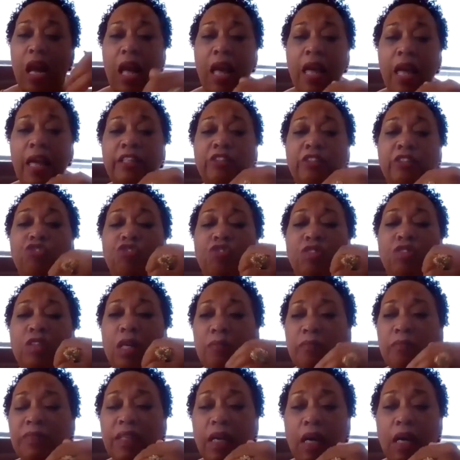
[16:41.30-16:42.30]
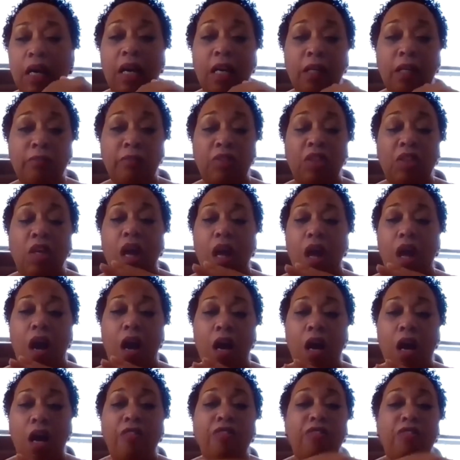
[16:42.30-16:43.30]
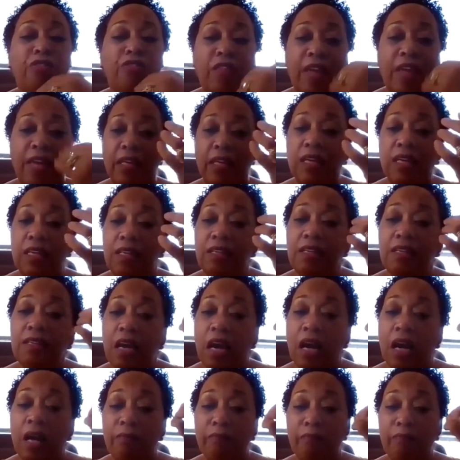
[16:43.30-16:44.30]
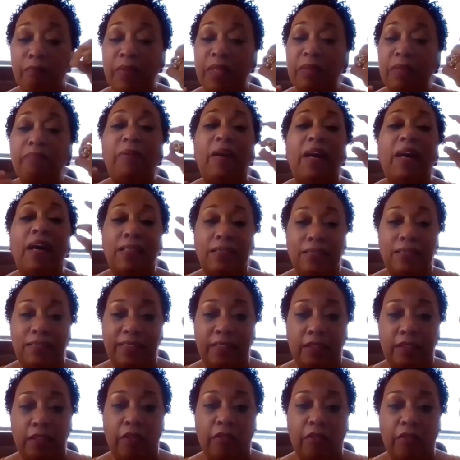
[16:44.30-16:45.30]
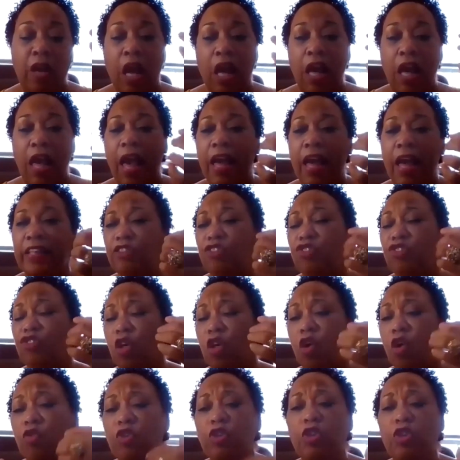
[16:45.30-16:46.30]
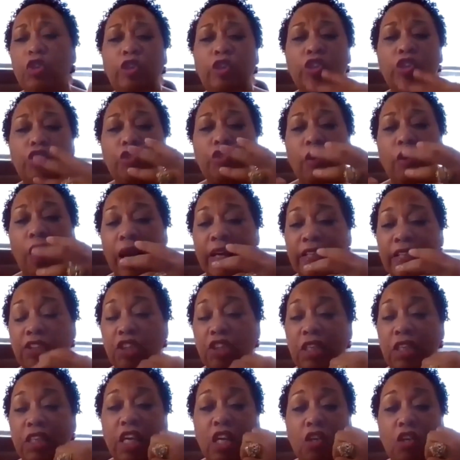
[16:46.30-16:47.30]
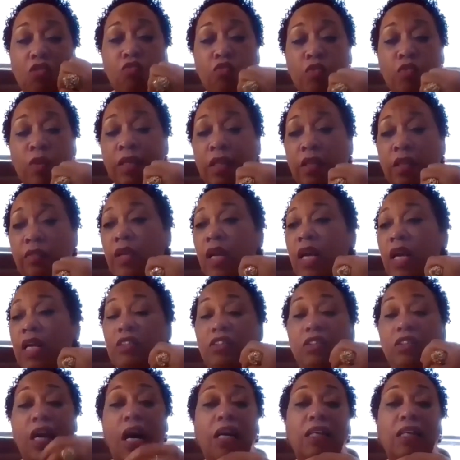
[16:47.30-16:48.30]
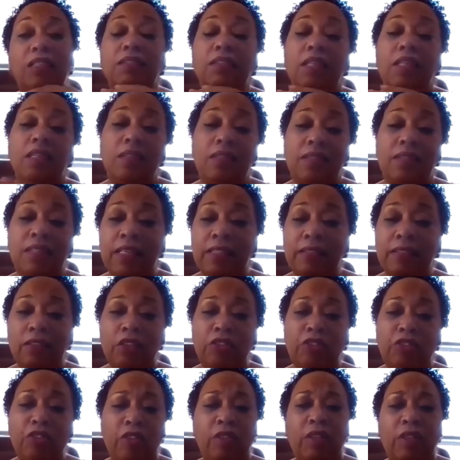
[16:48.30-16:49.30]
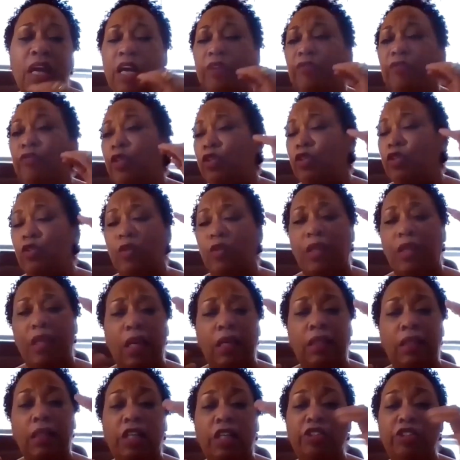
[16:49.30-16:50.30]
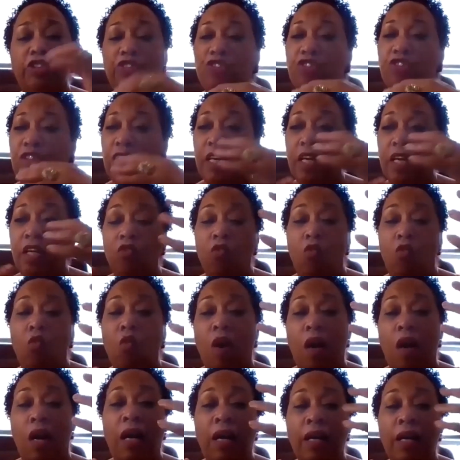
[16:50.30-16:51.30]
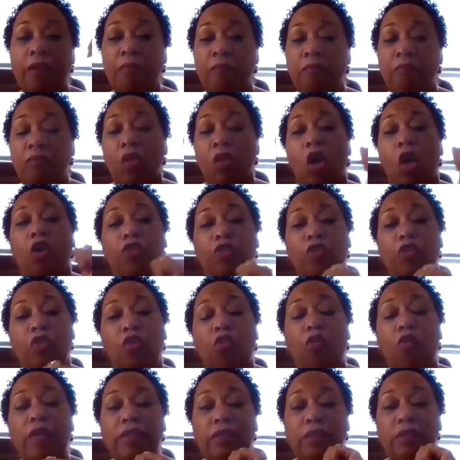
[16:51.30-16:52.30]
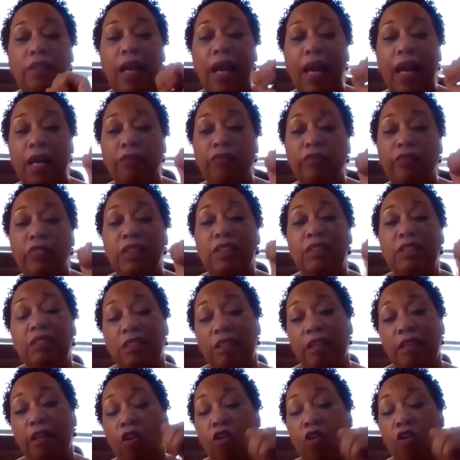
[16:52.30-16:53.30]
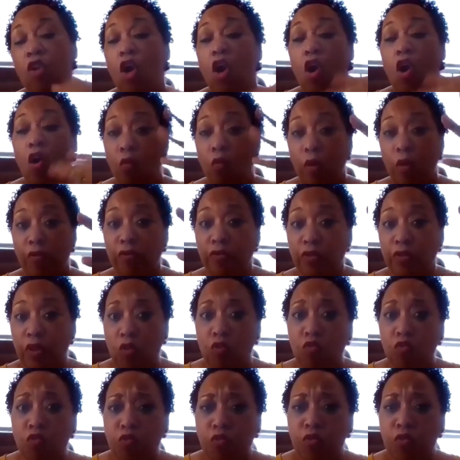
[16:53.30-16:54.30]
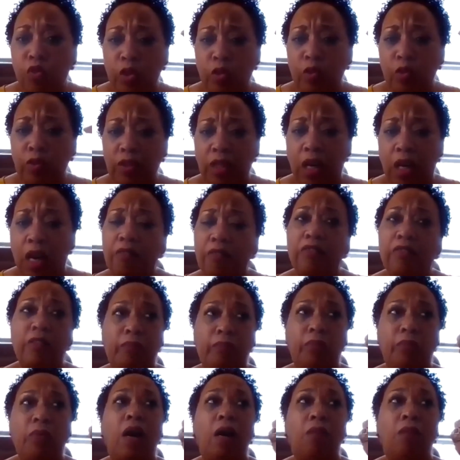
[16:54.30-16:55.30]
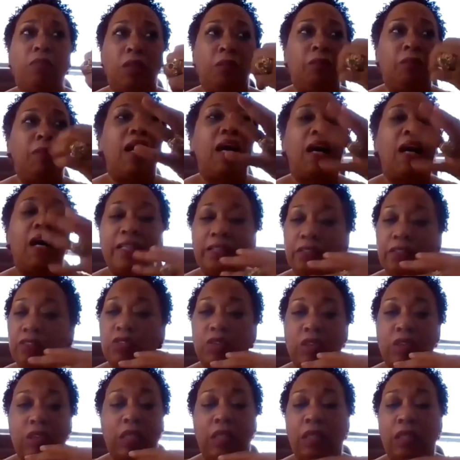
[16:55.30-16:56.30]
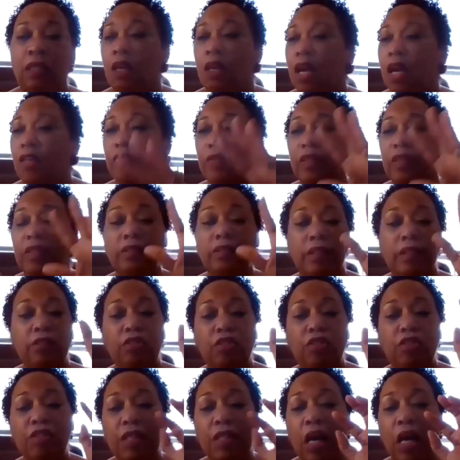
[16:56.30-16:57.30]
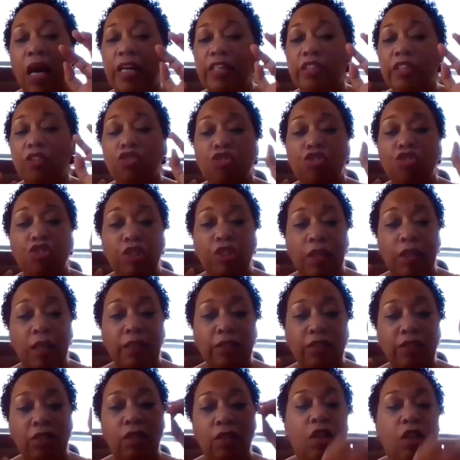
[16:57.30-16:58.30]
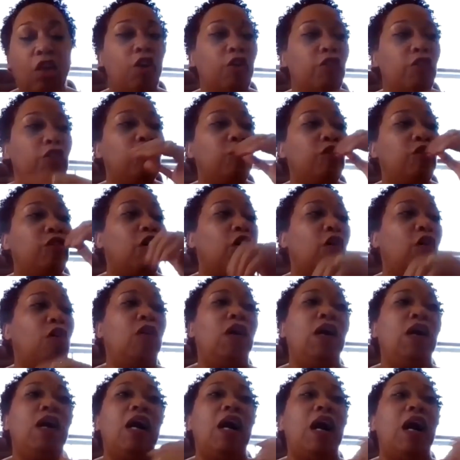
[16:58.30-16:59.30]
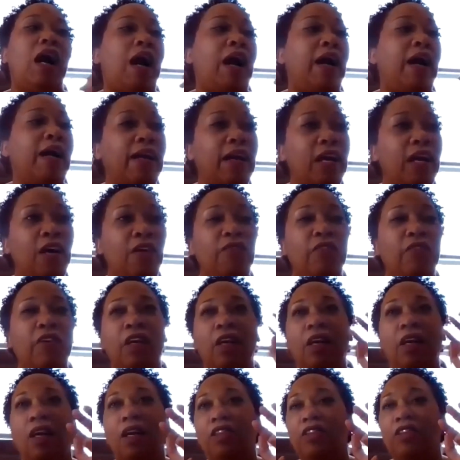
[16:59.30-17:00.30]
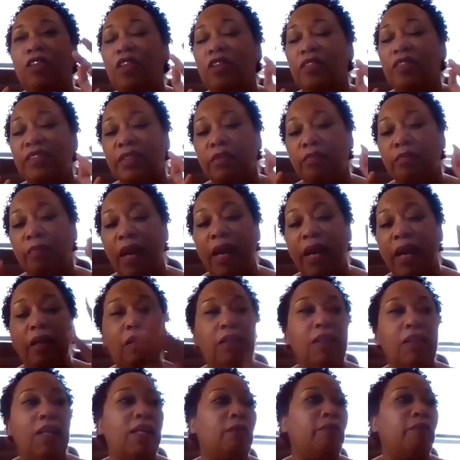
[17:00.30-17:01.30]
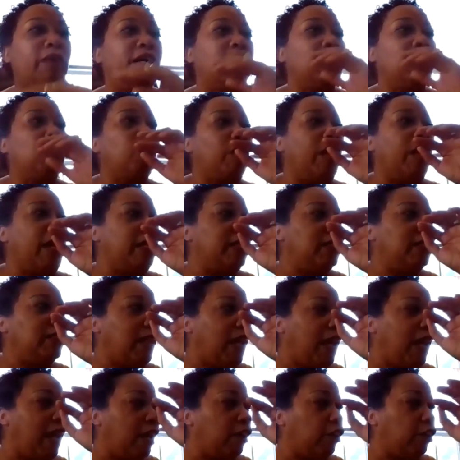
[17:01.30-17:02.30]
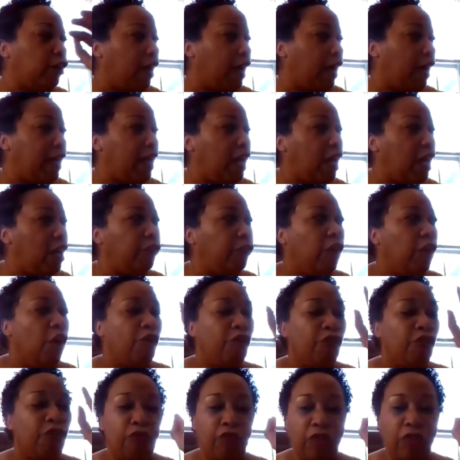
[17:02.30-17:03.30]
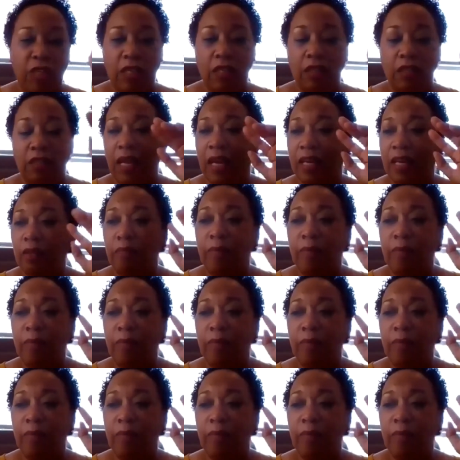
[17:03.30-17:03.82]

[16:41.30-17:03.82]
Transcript: And sometimes uh, they cannot be positive. And so you're trying to get rid of toxic things in your life and you can't understand why you're going to have to deal with the root of the problem. I see this is not just, you know, I have a, you know, smile like my granddad or I have feet like